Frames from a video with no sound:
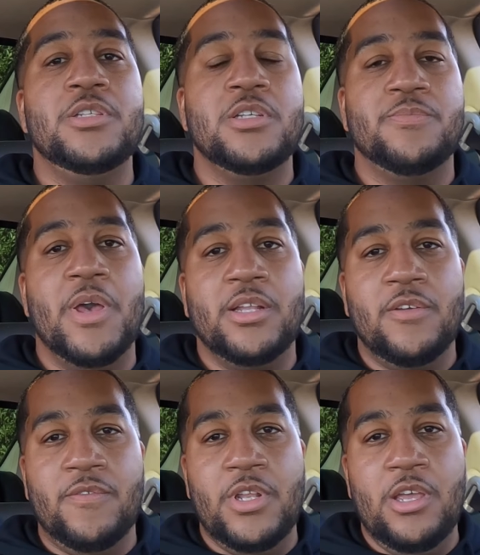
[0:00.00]
expect a
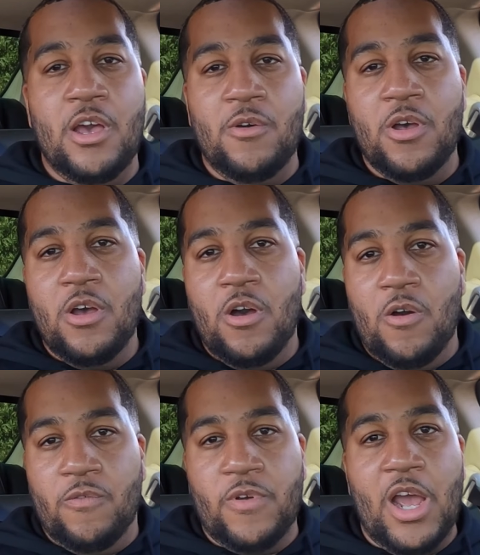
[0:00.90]
video
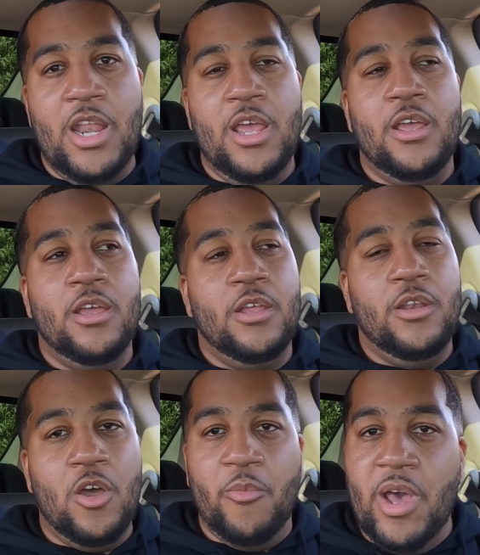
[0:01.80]
on Friday,
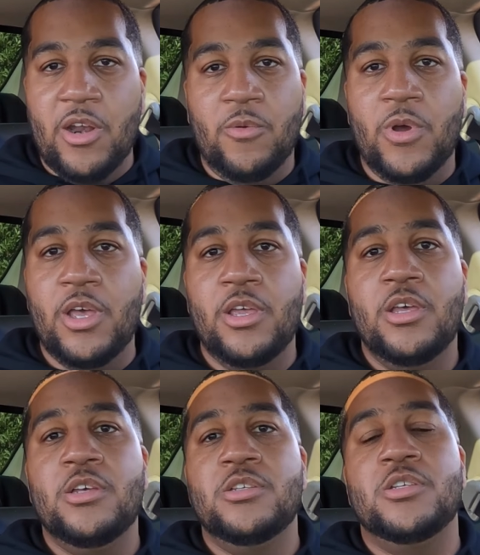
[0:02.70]
no matter what.
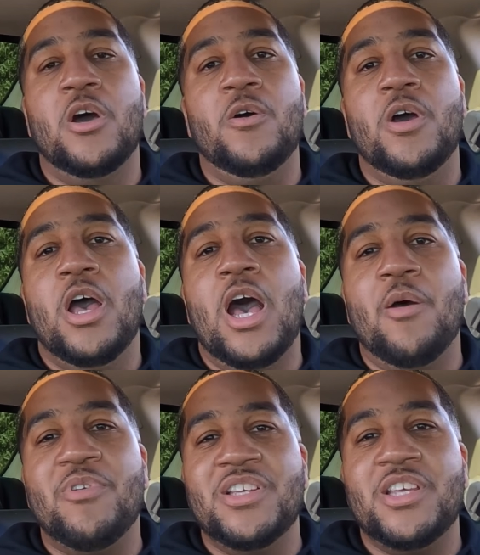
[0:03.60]
So I
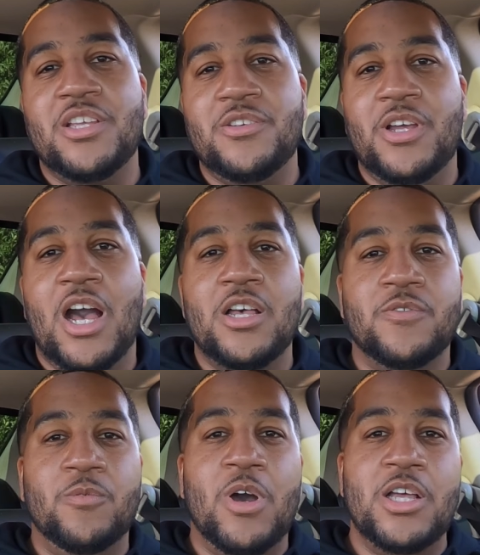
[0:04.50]
appreciate you guys
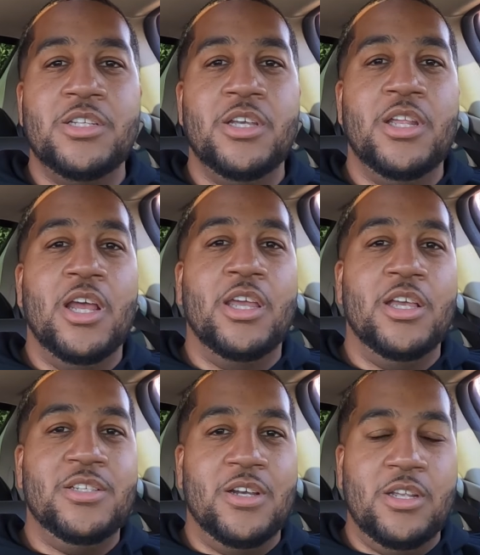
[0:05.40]
for watching, and I'll
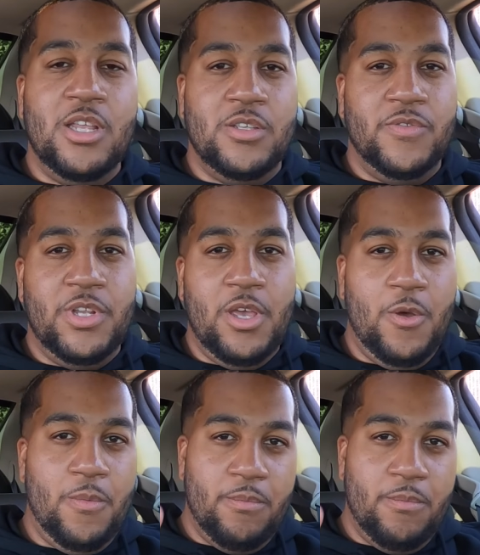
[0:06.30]
catch y'all in the next video.